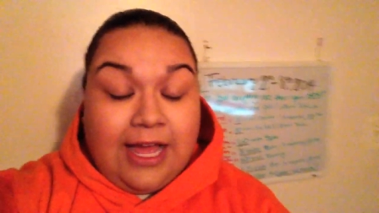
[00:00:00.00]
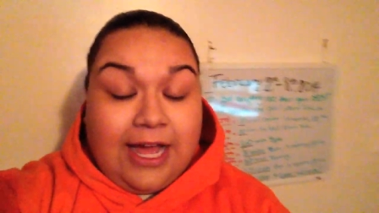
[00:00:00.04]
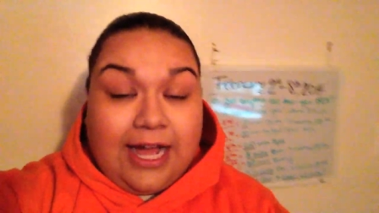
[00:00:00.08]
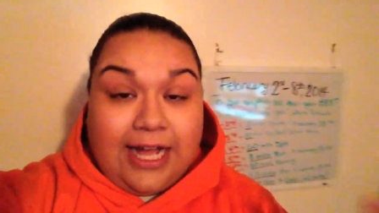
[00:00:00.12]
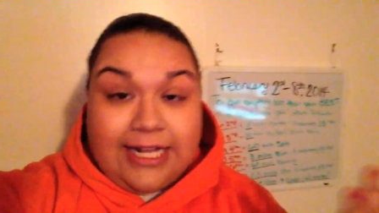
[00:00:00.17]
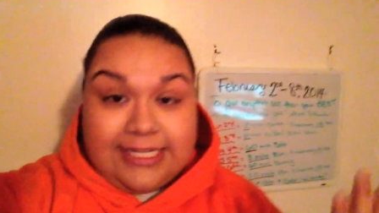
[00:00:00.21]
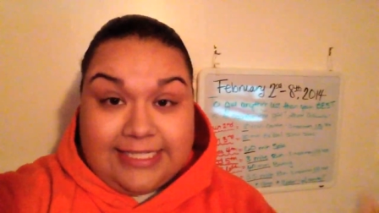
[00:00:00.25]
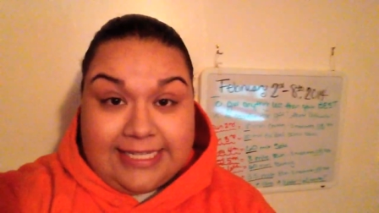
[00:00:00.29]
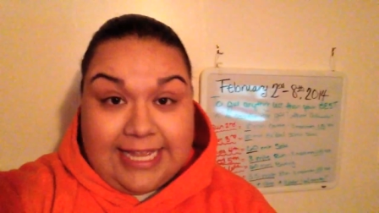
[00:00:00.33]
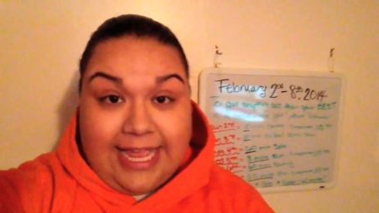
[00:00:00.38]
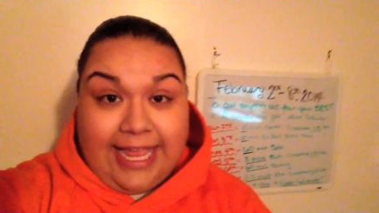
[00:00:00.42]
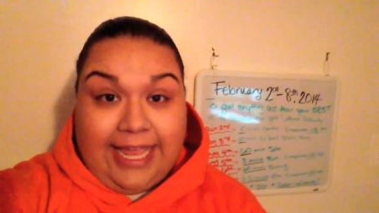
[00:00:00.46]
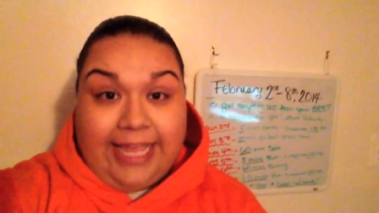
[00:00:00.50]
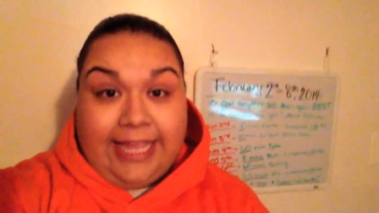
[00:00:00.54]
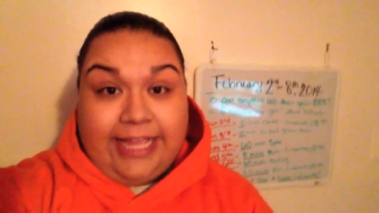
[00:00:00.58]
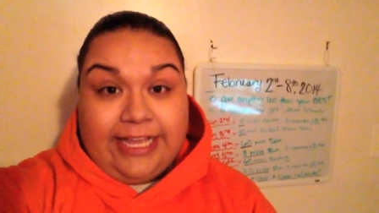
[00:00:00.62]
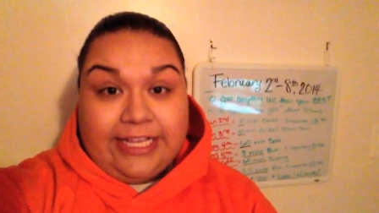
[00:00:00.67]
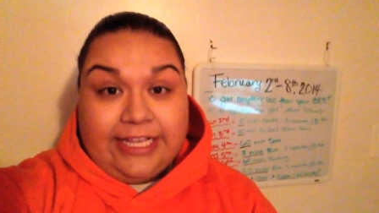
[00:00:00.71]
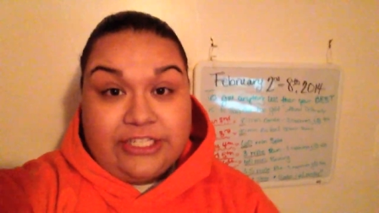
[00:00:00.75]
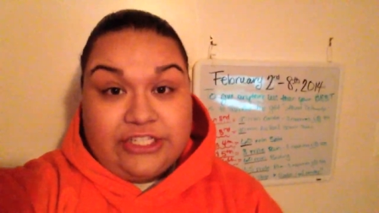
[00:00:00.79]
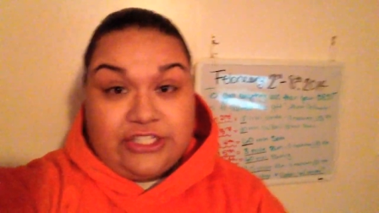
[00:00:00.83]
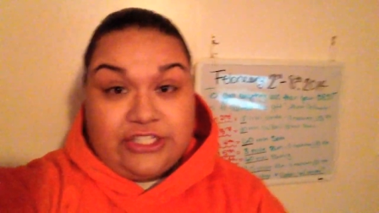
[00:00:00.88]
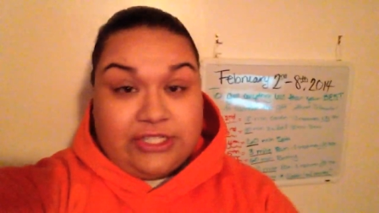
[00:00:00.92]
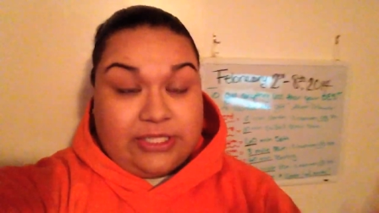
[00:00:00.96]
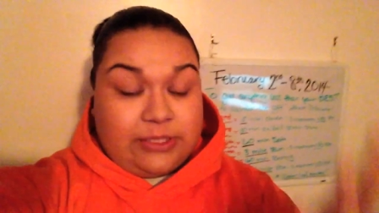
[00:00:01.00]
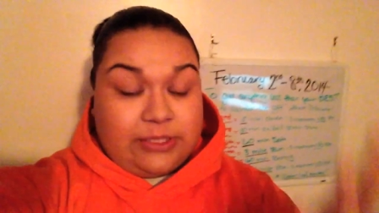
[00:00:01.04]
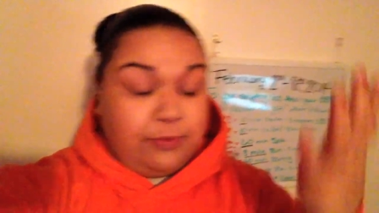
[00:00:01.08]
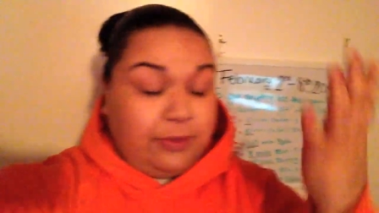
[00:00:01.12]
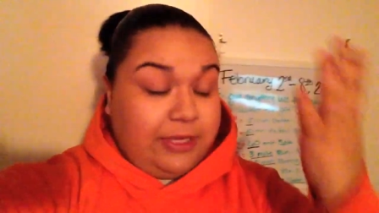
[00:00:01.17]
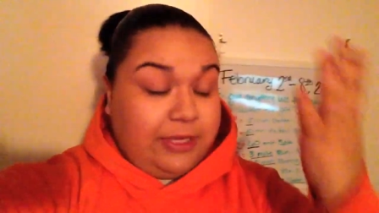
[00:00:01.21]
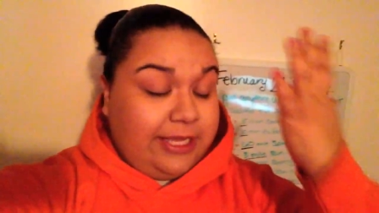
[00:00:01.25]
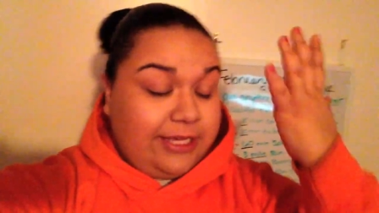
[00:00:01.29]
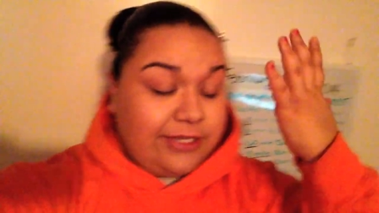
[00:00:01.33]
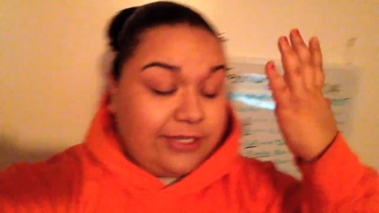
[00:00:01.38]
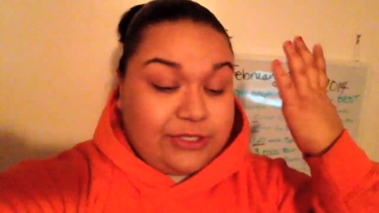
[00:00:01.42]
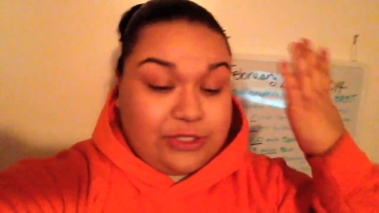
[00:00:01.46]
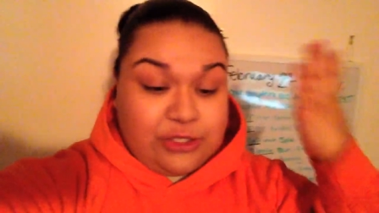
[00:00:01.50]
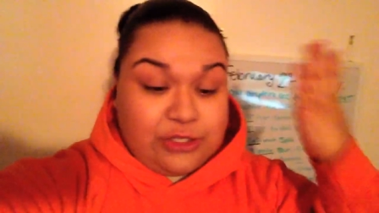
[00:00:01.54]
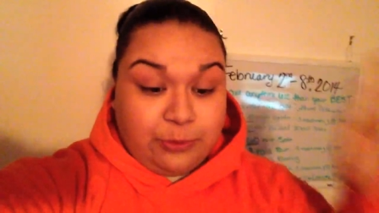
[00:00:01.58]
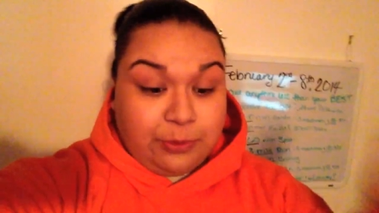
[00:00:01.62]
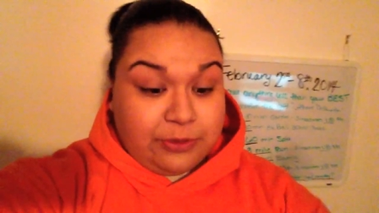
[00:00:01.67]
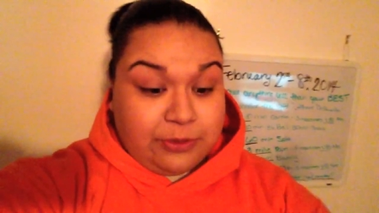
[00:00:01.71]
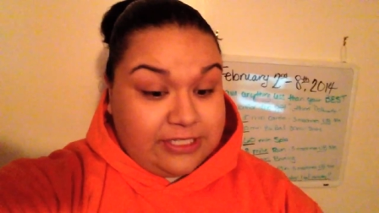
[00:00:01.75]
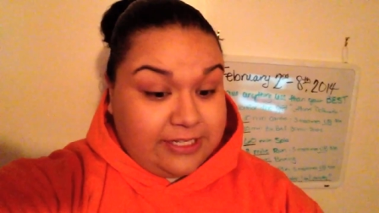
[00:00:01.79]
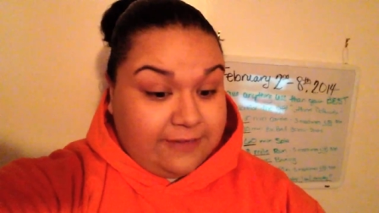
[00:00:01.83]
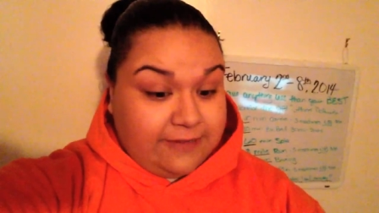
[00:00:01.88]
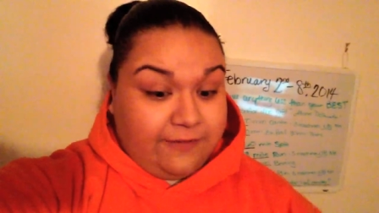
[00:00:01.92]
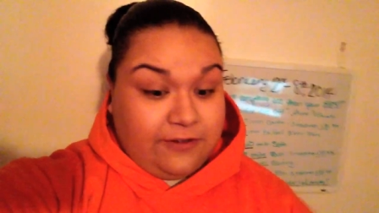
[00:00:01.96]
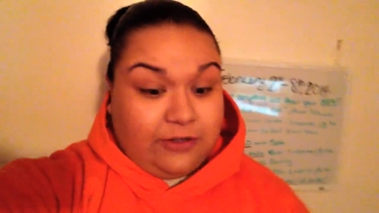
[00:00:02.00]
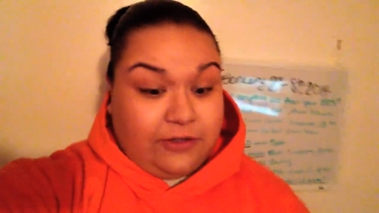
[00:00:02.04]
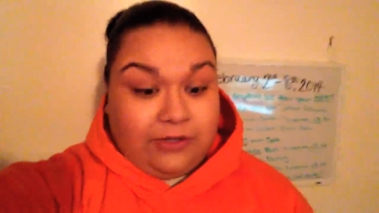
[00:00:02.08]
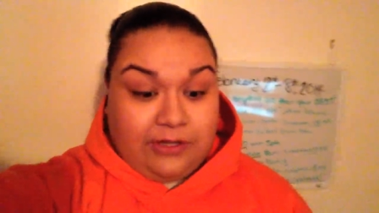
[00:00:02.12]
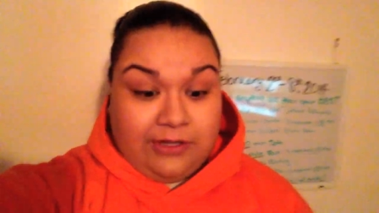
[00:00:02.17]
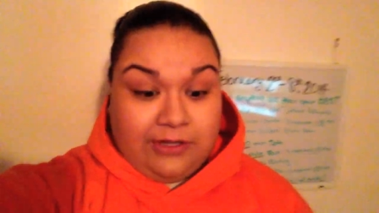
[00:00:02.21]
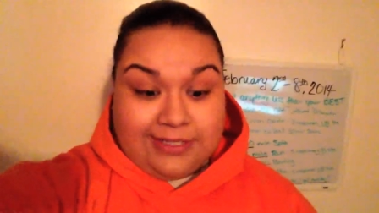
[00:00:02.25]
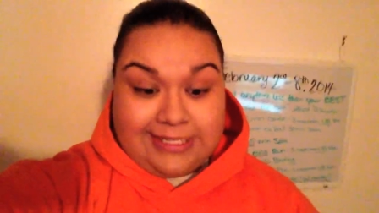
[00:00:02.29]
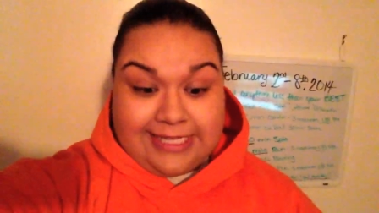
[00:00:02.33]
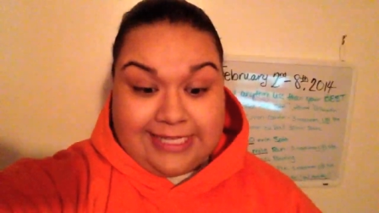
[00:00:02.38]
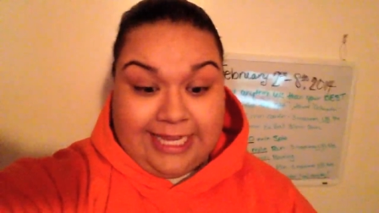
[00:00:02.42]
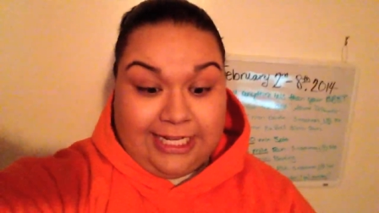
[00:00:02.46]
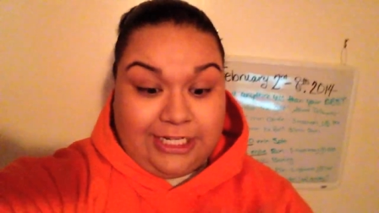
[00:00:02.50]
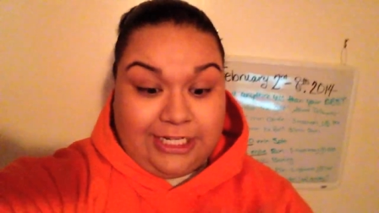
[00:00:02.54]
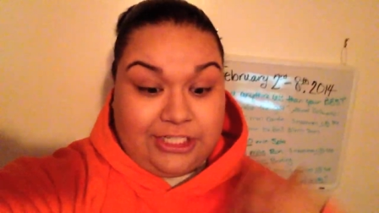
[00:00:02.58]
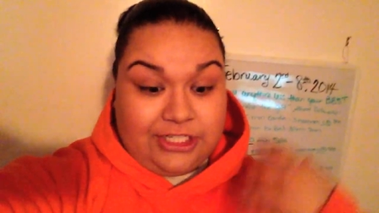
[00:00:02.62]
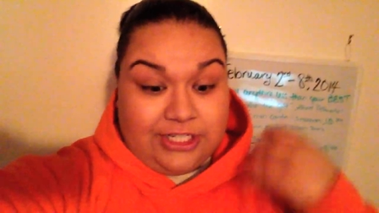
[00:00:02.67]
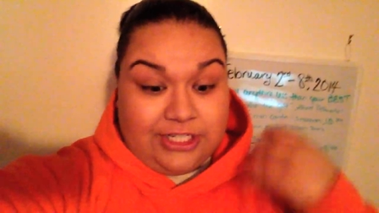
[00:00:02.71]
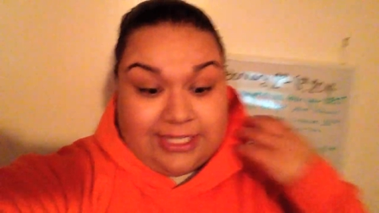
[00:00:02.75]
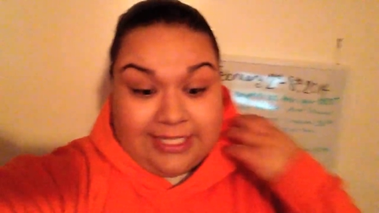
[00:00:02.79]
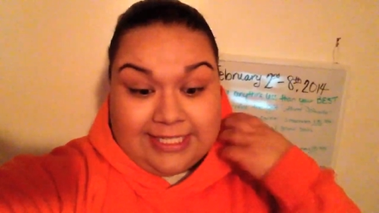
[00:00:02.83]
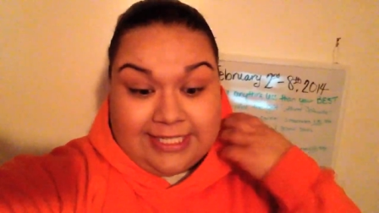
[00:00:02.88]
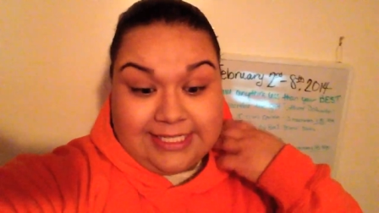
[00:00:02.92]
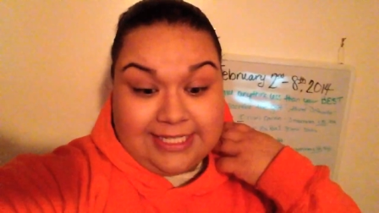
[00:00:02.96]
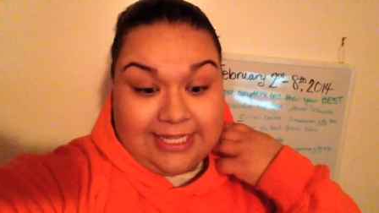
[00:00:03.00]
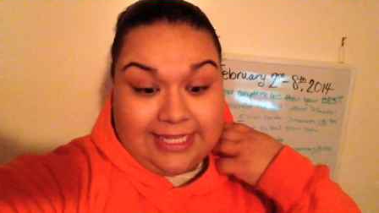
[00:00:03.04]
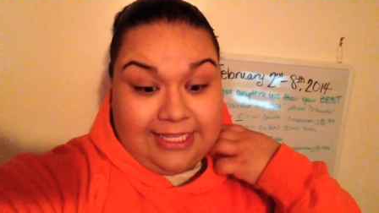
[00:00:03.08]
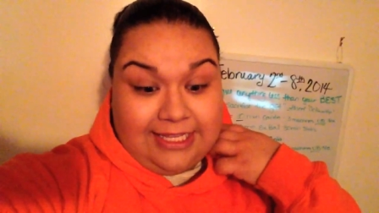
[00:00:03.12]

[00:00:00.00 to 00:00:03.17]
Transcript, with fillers: a day is just being super difficult and just